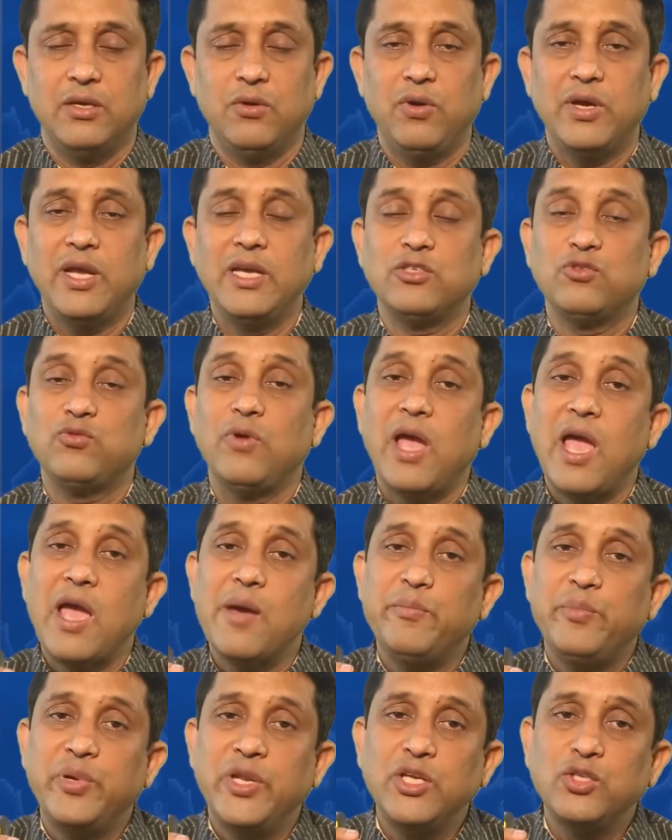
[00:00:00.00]
Okay. So,
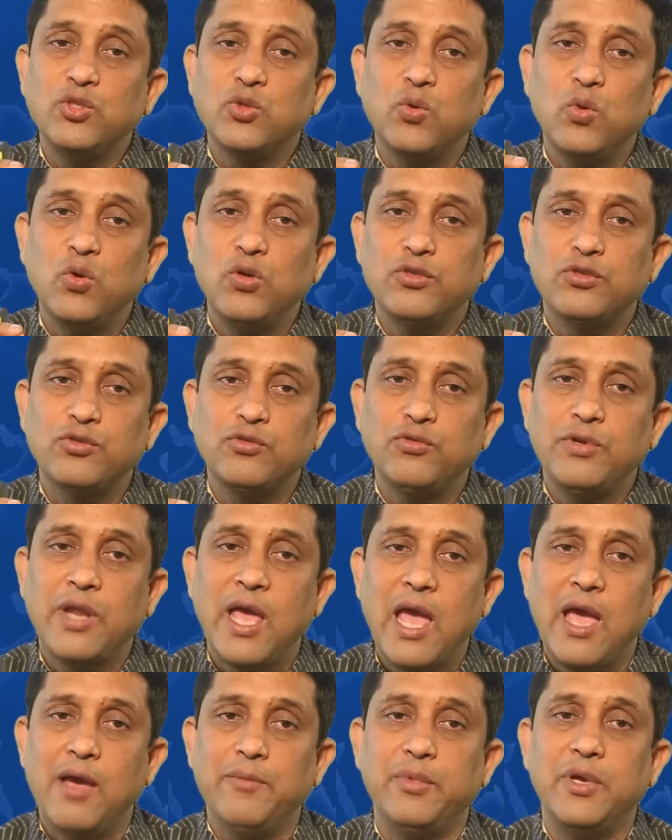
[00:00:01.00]
every school should
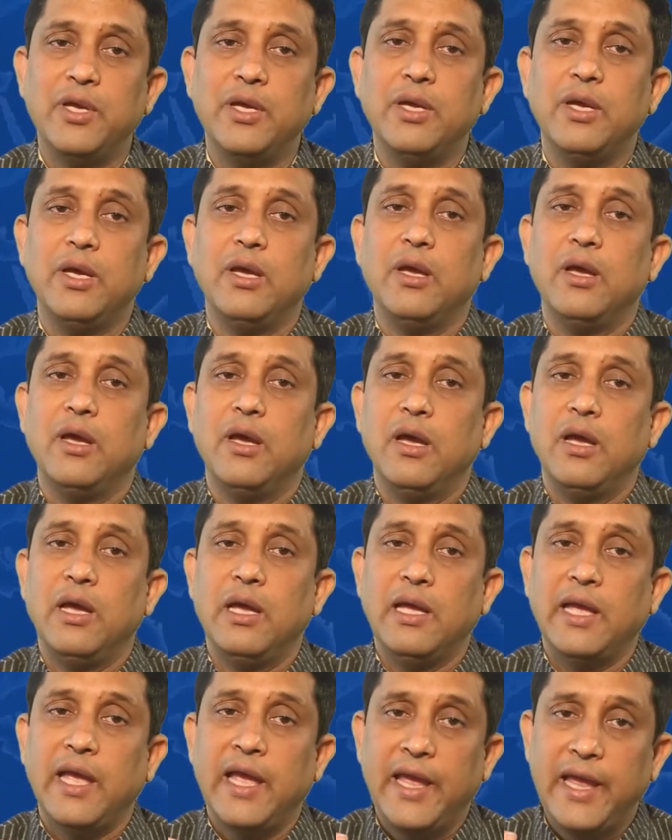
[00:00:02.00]
have
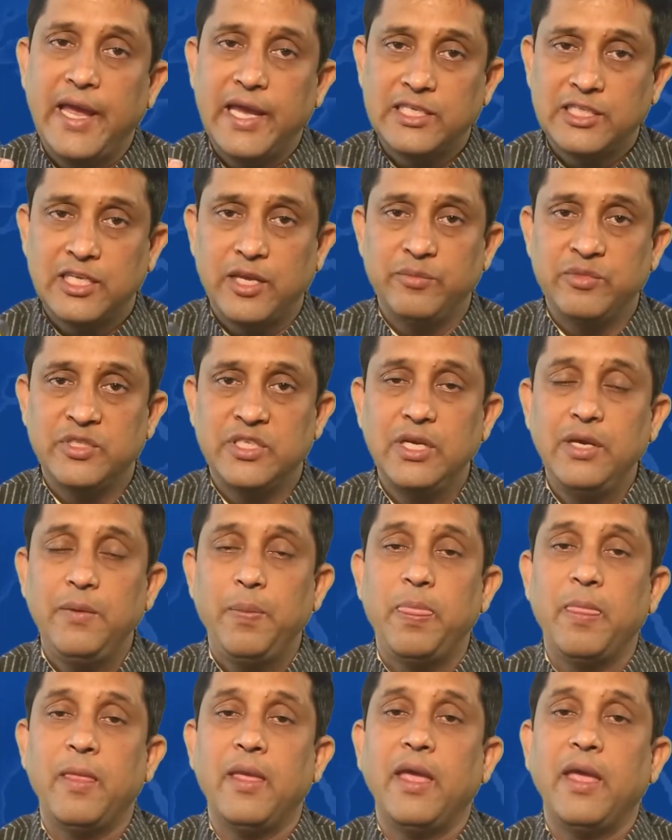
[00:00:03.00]
a SMC,